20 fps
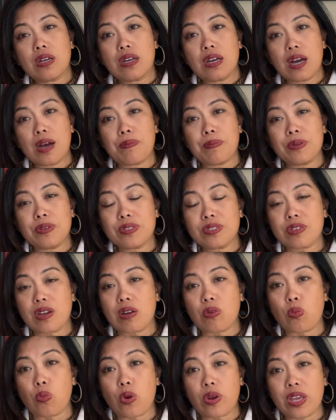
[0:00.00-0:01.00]
couples
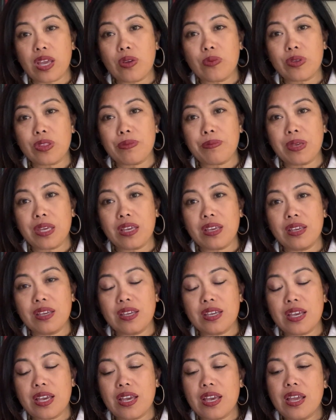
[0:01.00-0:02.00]
start working with me,
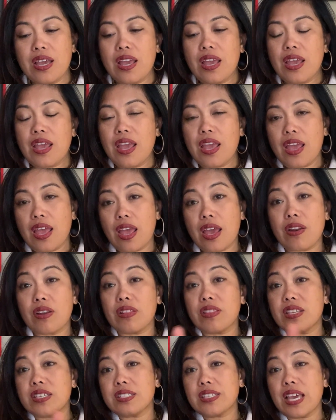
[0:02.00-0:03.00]
and
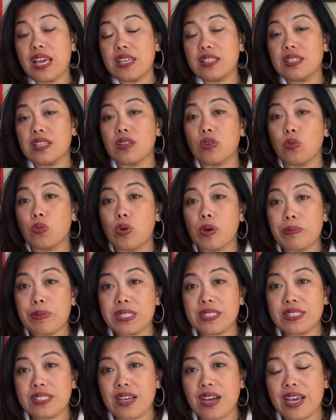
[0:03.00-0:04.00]
in this case, in the
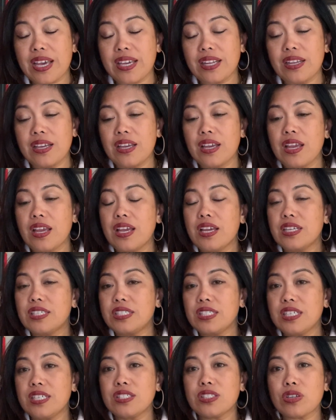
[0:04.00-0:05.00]
woman's side,
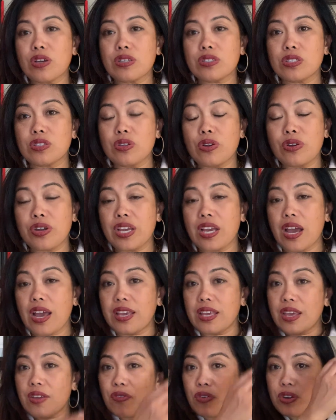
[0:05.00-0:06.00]
she starts learning. I
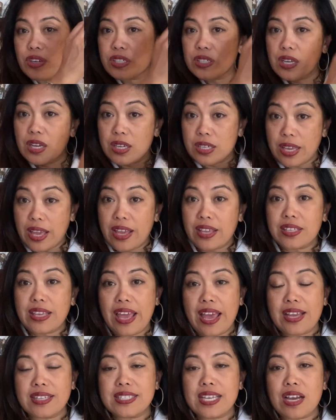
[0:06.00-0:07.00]
give her a
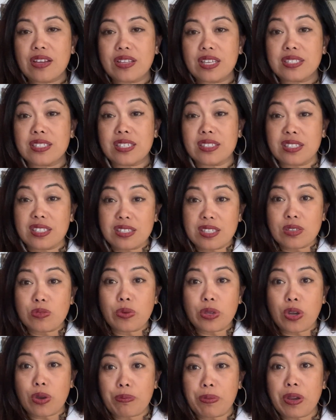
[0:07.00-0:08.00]
handout that says, this is
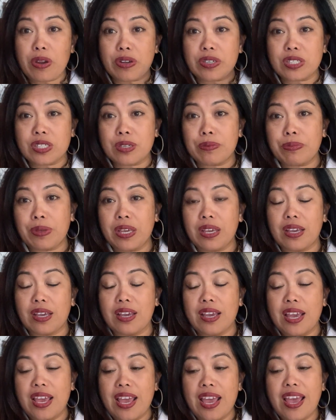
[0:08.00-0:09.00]
what your period should be.
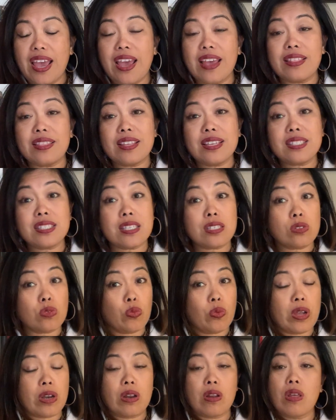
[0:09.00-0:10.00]
And this is
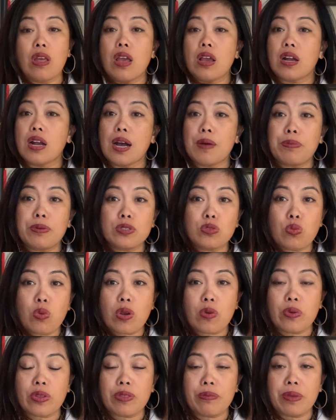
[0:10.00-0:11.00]
when couples
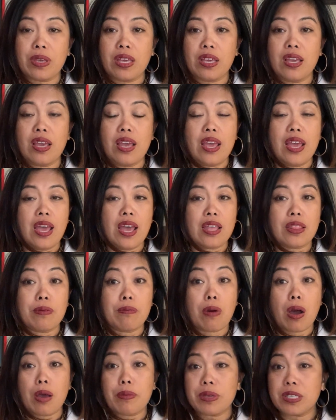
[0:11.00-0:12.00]
work with me and the
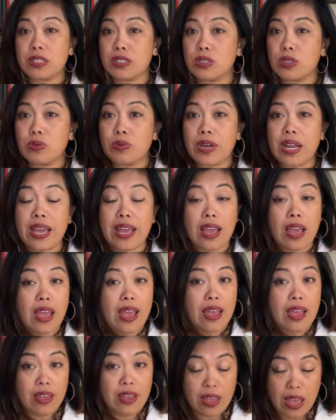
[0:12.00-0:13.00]
mommies do what I
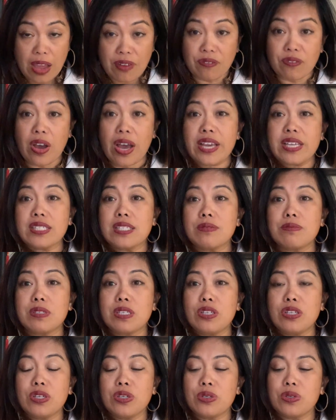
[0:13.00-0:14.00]
advise them to
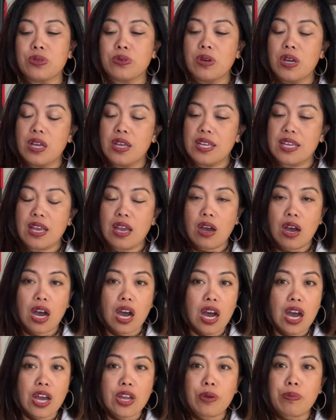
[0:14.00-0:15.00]
do.
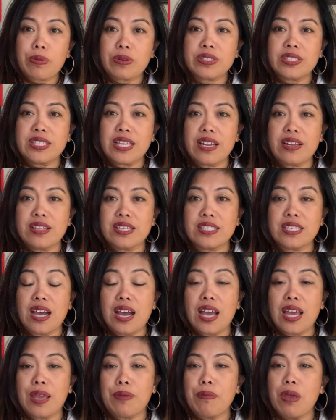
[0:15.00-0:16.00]
100% of the
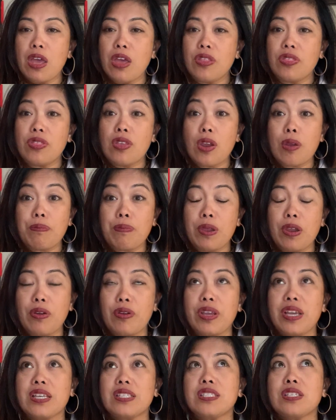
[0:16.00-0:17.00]
time, their
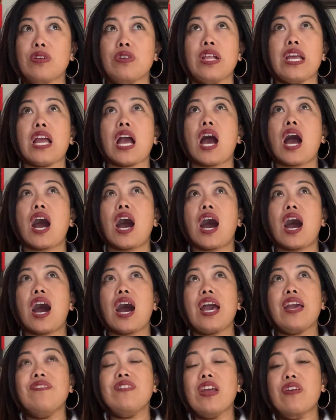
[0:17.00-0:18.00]
periods, they're like,
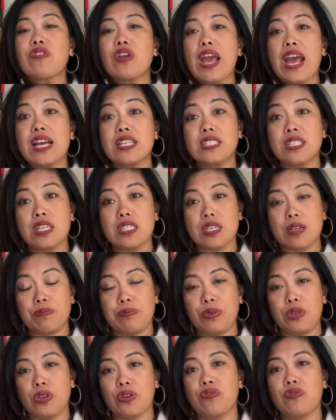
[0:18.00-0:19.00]
I've never had such a
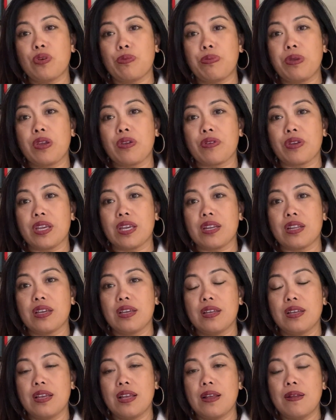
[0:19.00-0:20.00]
beautiful period.
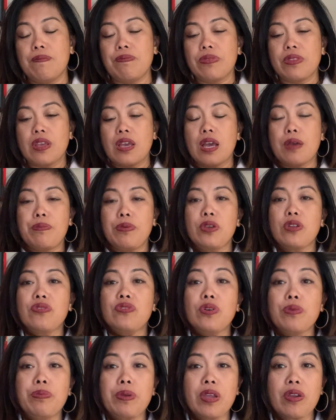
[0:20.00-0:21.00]
A
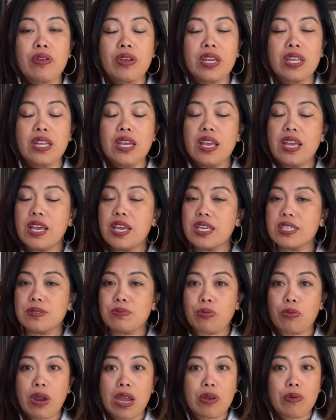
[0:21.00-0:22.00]
beautiful period is
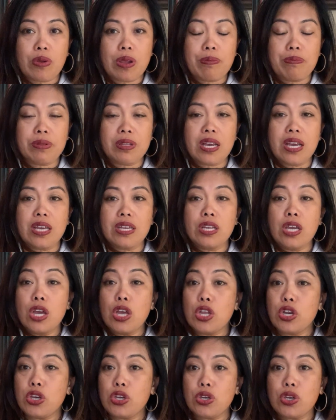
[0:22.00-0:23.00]
bright red blood,
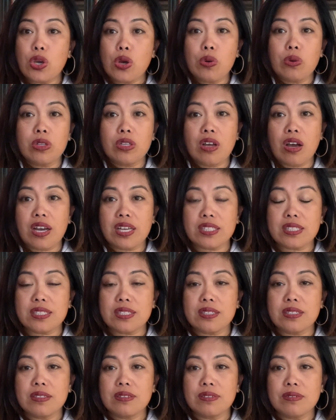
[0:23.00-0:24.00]
no
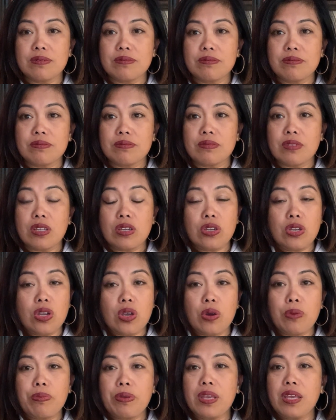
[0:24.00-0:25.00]
clots,
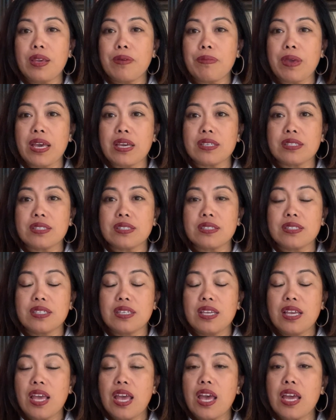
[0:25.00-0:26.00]
no PMS,
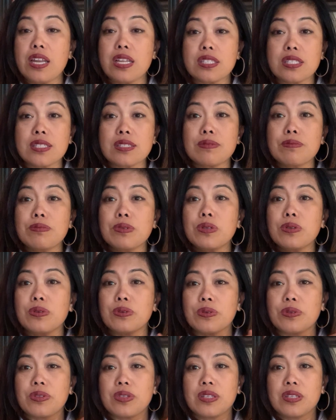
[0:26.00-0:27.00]
and it's
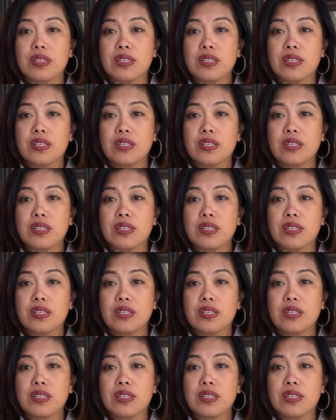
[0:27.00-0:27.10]
smooth.